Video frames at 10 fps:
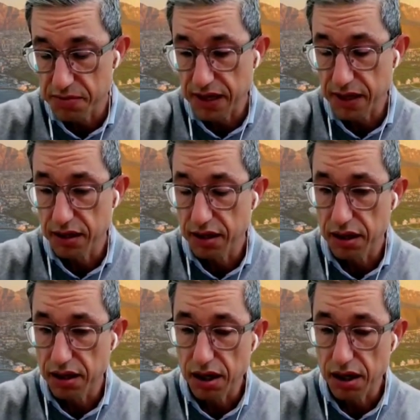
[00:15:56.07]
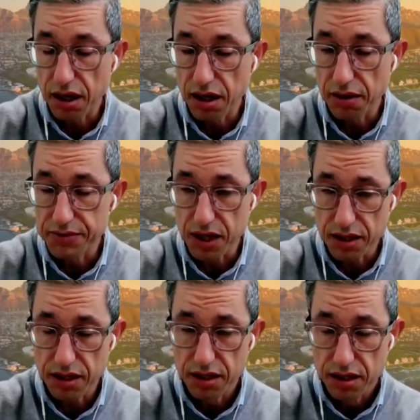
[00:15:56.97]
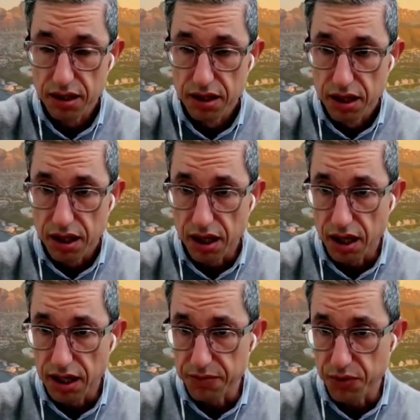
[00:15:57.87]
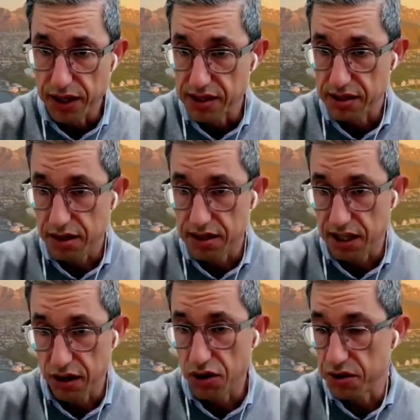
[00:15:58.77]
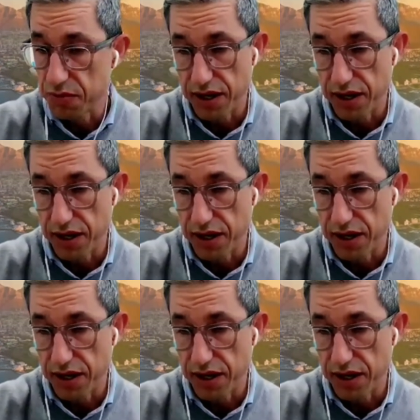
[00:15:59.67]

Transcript: being done. It brings technology